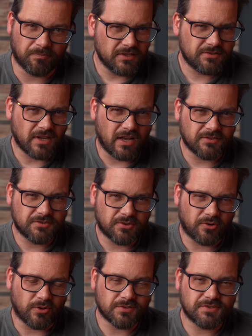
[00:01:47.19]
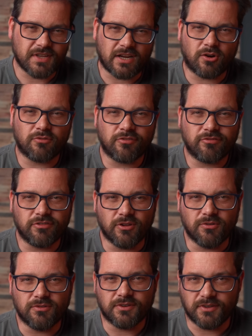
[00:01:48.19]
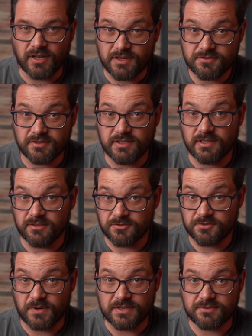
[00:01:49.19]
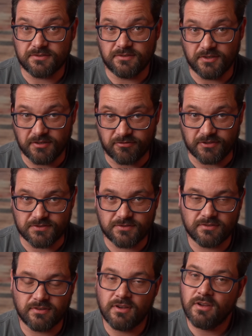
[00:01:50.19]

This answer on Stack Overflow nicely illustrates the difference.